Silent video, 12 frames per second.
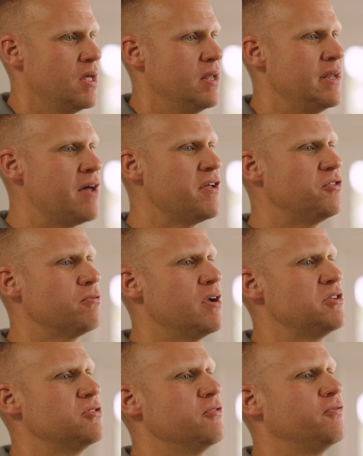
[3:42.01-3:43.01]
Now that the
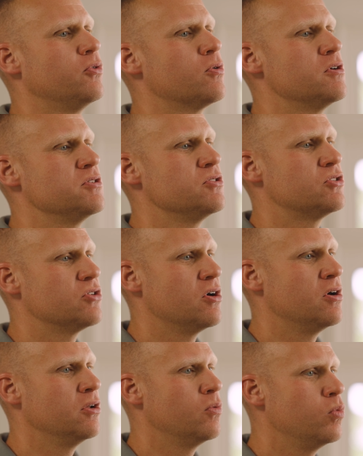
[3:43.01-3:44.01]
rest of the floor is
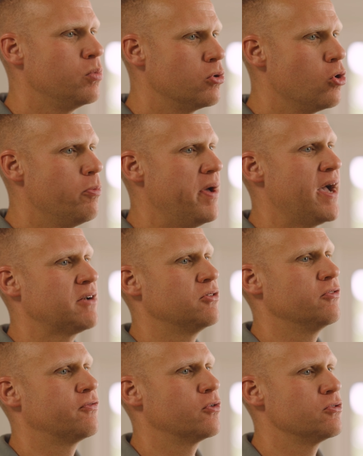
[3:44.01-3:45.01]
installed, we will go back to
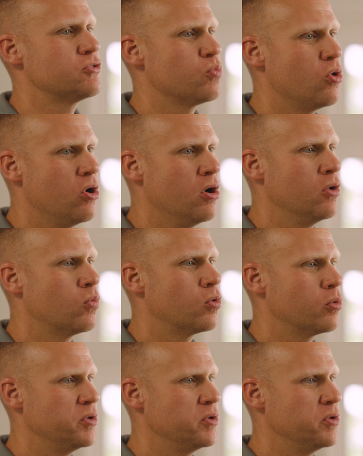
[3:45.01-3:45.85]
the first wall where